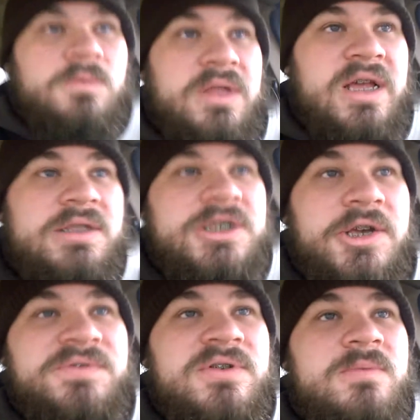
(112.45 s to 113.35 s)
Well, that's
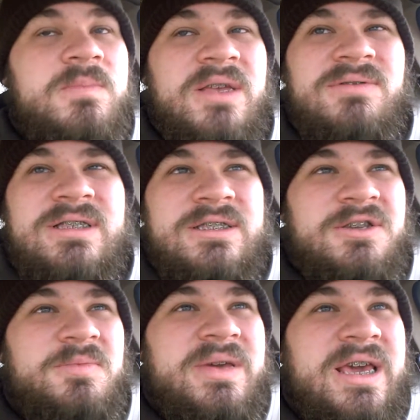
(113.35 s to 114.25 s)
over. That wasn't
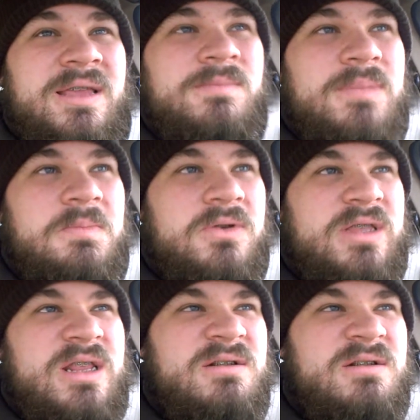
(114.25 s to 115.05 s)
too bad. People on the